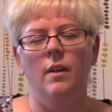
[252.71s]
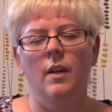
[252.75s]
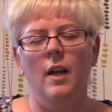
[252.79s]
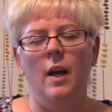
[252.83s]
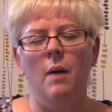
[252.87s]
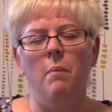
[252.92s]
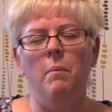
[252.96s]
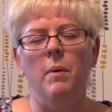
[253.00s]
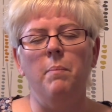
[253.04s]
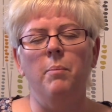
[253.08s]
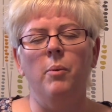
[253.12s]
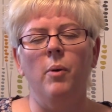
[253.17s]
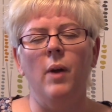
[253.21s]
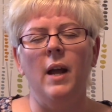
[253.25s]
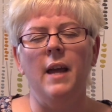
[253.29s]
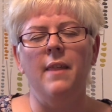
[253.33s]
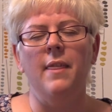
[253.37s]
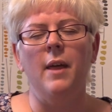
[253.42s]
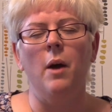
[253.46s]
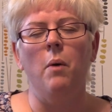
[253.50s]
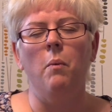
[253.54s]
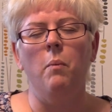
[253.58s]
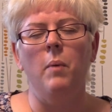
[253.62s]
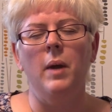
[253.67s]
And we pray
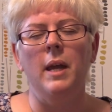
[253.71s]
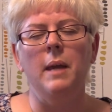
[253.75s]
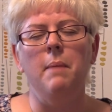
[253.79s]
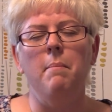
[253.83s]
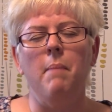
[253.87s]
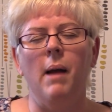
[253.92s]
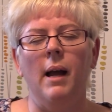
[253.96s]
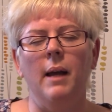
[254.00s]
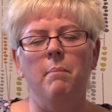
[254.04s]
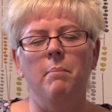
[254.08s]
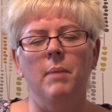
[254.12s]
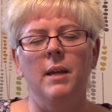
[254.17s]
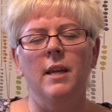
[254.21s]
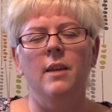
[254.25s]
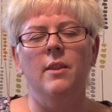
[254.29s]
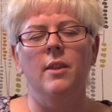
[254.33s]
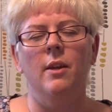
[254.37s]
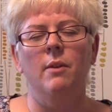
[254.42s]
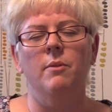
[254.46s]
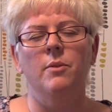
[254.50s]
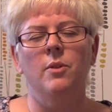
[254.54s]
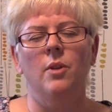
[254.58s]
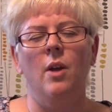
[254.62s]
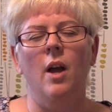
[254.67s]
that we might be
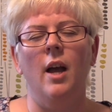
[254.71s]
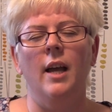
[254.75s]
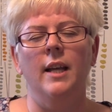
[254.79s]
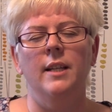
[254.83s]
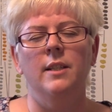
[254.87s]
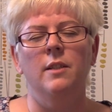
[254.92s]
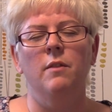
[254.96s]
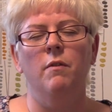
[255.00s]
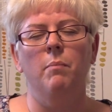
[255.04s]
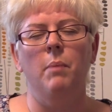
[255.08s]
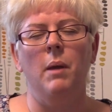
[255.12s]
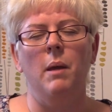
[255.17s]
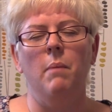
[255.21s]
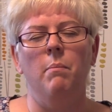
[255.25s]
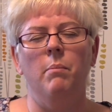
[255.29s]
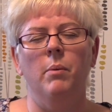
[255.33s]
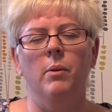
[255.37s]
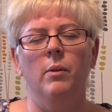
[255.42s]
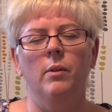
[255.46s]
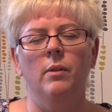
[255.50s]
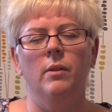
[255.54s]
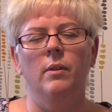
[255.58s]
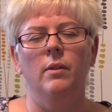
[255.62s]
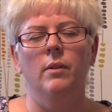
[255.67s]
those kinds of
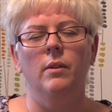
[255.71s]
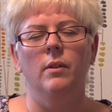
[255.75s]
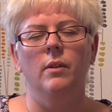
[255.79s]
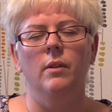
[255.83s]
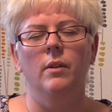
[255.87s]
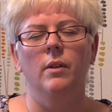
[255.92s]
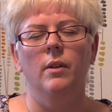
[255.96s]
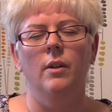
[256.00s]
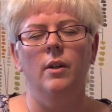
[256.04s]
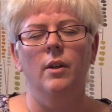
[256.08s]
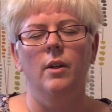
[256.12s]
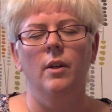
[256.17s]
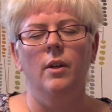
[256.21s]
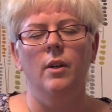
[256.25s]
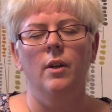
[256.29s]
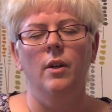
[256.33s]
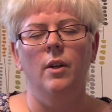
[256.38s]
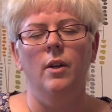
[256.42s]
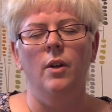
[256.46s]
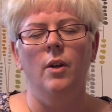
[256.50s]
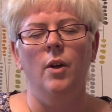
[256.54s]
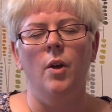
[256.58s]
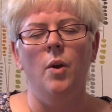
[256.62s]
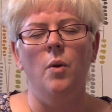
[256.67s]
people
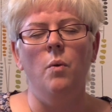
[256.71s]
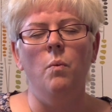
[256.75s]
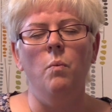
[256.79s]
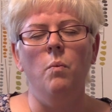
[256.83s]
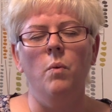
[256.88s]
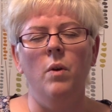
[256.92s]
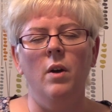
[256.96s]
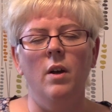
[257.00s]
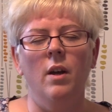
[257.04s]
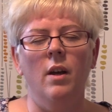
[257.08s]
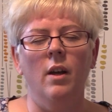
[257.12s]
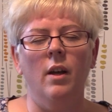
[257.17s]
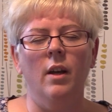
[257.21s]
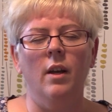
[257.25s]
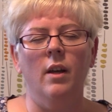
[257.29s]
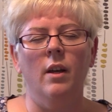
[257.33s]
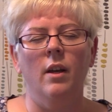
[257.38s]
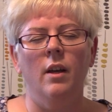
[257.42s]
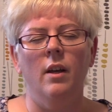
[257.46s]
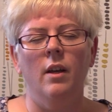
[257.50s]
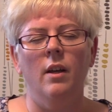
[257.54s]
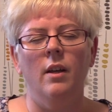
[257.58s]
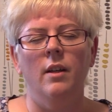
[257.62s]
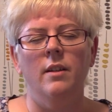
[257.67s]
who work
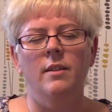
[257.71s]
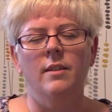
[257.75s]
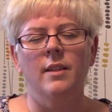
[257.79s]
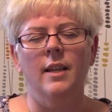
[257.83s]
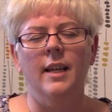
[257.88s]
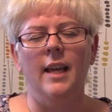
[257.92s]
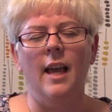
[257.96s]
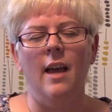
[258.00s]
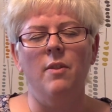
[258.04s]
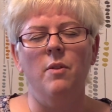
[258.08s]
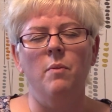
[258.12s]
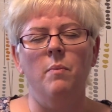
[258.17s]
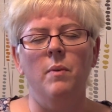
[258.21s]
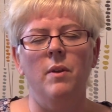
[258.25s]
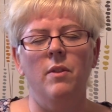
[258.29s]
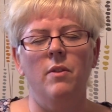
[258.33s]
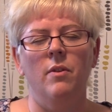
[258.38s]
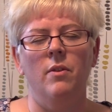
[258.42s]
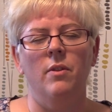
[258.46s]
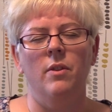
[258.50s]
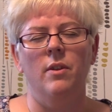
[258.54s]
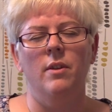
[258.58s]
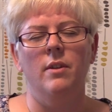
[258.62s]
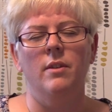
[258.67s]
together with
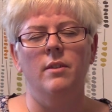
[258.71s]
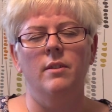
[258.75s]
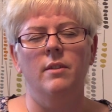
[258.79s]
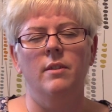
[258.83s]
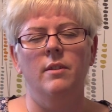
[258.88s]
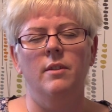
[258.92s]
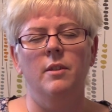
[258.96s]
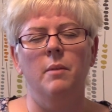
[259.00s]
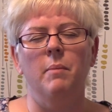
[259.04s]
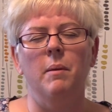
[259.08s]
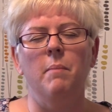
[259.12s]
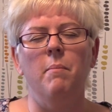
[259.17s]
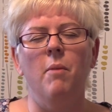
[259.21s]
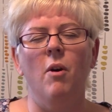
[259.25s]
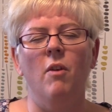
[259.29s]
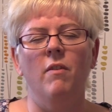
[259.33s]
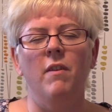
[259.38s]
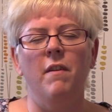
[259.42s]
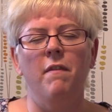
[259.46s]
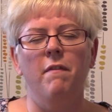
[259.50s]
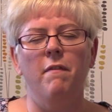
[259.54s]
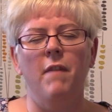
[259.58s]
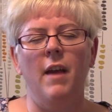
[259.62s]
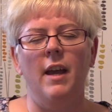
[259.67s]
others to be more
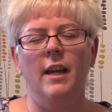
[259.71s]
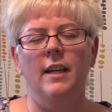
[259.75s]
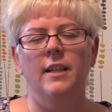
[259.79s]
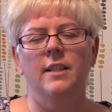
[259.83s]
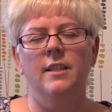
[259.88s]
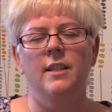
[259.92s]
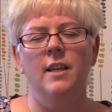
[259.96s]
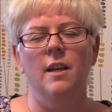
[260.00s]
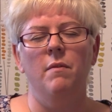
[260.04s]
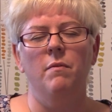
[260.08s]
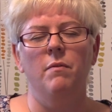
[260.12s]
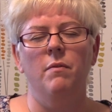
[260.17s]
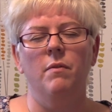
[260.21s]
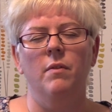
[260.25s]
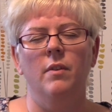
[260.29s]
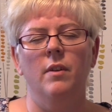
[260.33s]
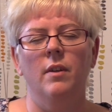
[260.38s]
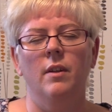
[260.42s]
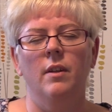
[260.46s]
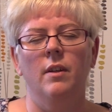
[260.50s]
effective